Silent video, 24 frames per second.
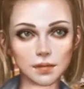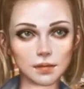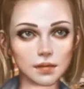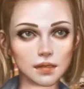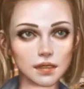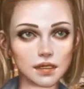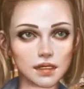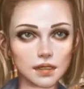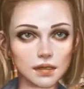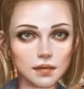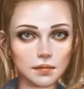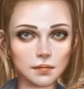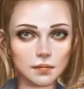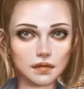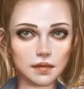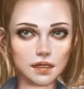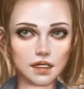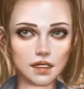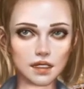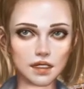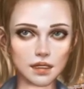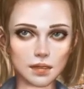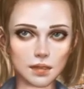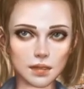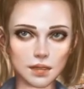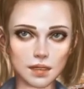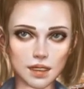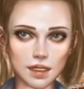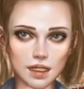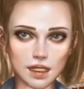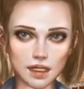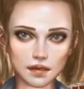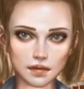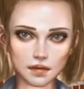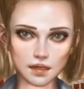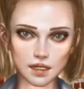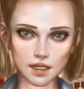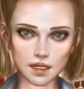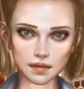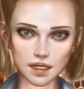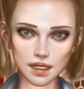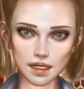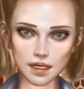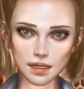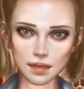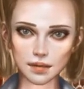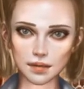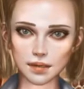while the glass-paneled lounge offers
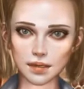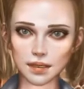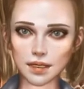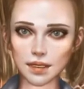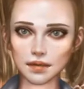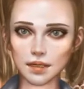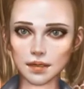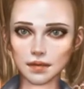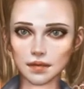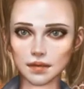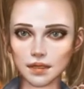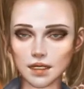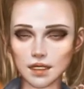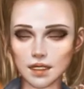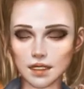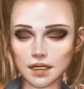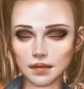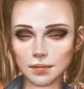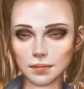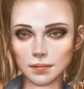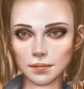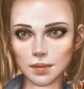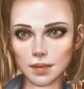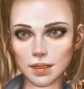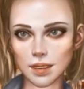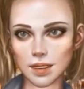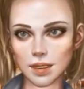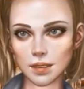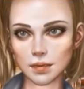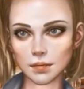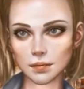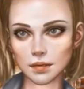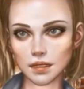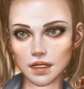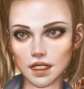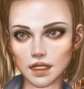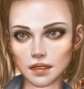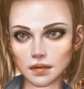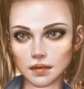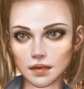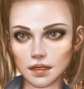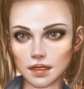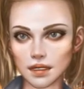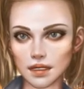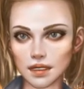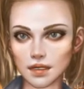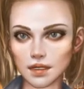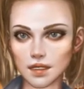fantastic views of the pageantry and royal
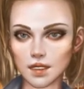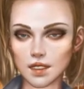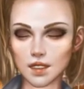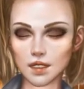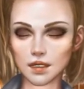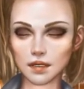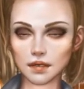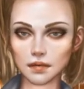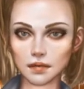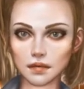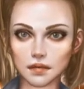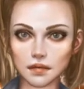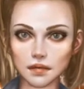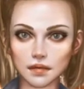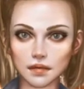occasions.